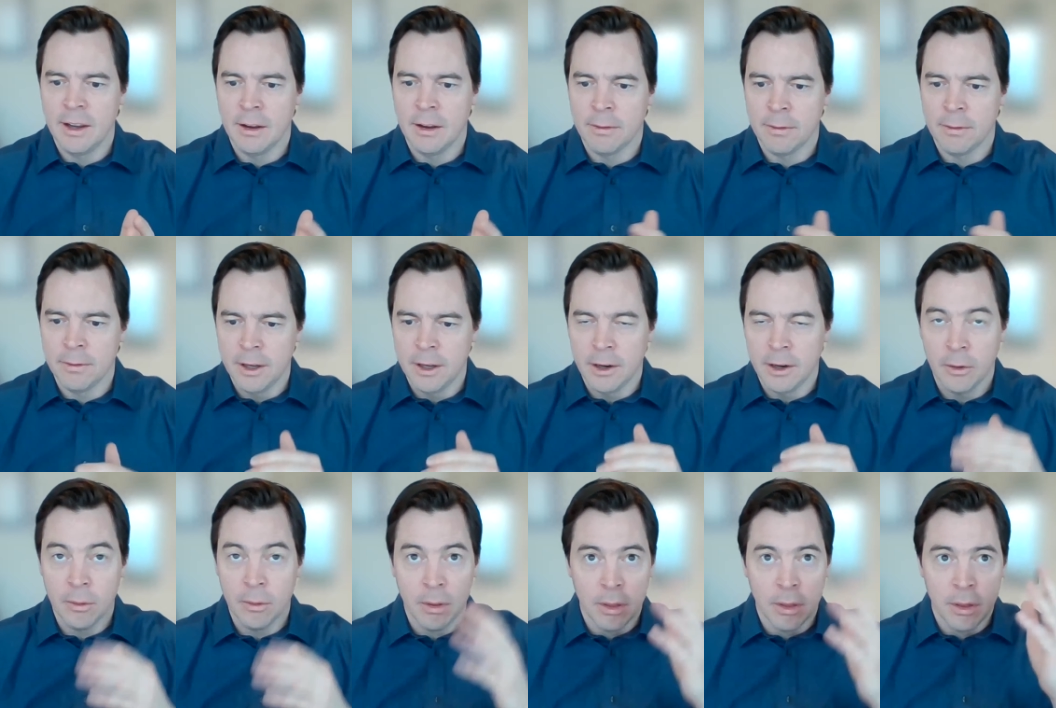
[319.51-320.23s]
if you
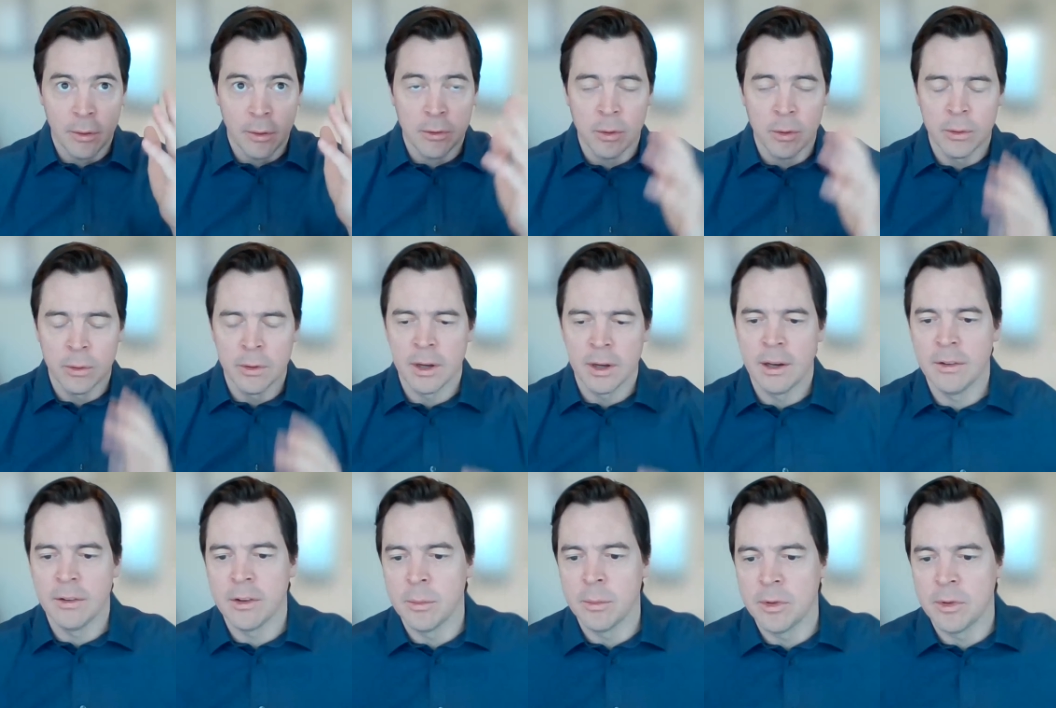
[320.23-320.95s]
know those
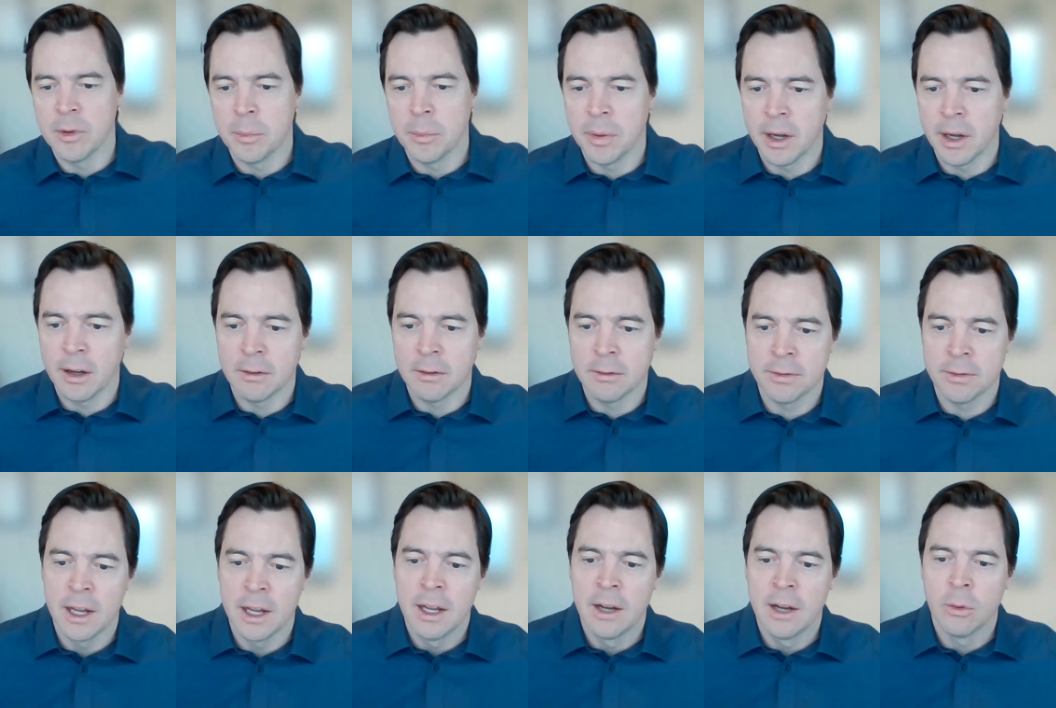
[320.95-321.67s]
organisms
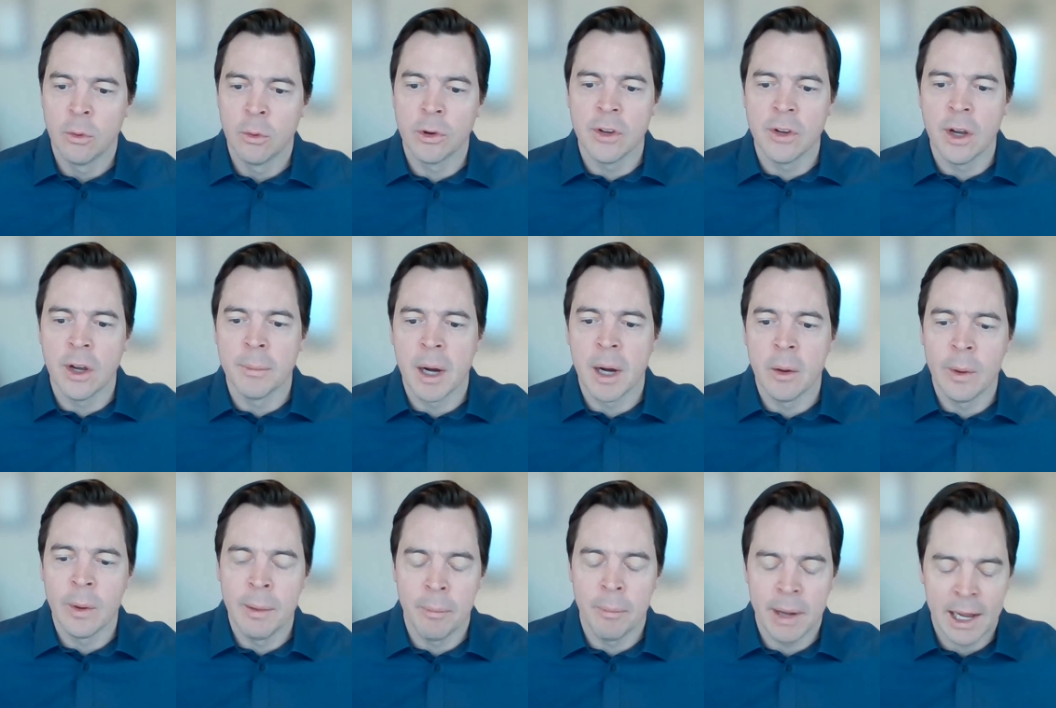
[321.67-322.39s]
above were
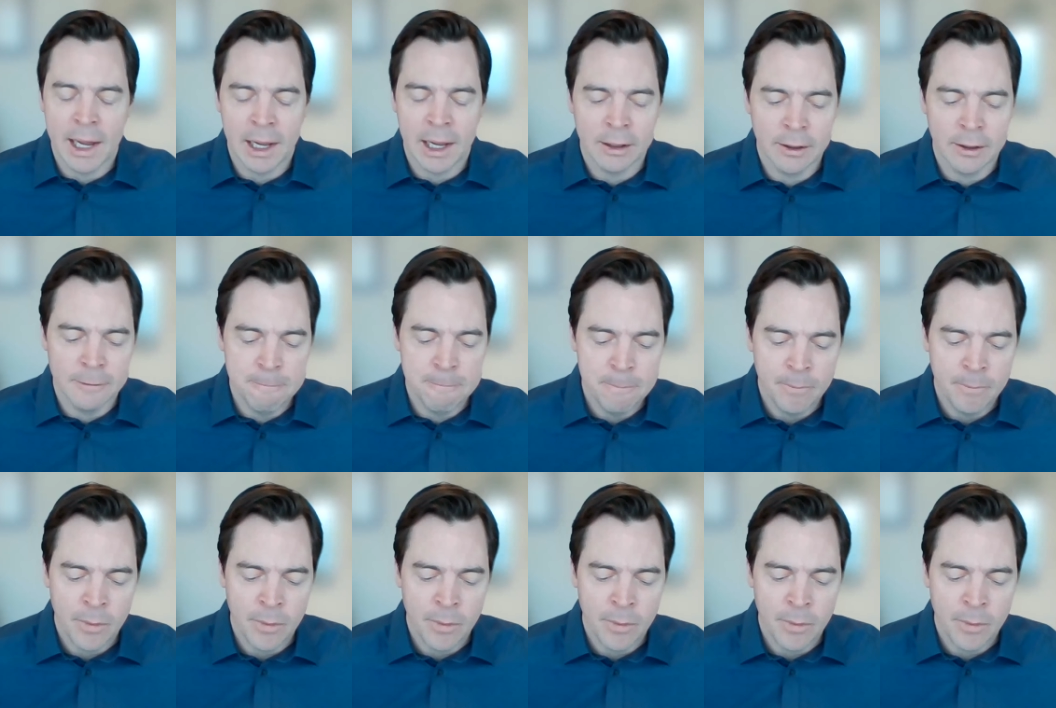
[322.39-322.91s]
somehow impacted?